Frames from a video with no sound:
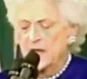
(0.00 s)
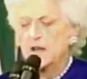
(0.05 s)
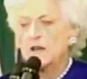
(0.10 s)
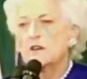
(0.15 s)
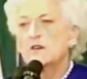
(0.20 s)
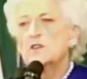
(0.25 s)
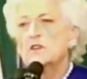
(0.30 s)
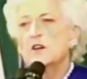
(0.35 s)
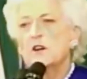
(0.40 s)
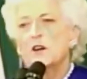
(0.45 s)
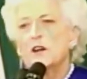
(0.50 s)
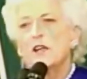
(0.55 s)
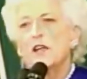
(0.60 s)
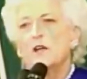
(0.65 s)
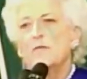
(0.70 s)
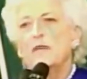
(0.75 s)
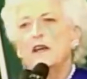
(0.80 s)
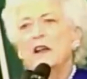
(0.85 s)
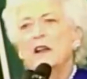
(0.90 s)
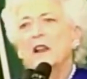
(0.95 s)
you're
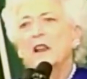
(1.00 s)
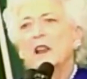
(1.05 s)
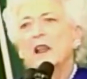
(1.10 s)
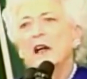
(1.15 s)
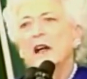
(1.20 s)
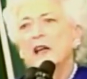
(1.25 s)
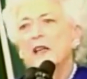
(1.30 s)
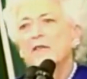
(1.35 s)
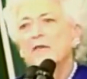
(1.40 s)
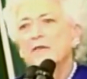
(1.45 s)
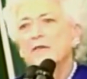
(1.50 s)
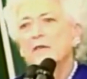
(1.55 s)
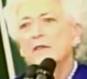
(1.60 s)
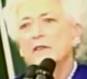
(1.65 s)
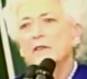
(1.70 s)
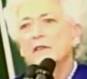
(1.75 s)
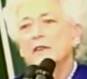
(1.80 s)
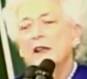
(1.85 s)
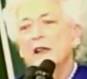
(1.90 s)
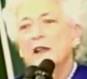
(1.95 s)
talking about life.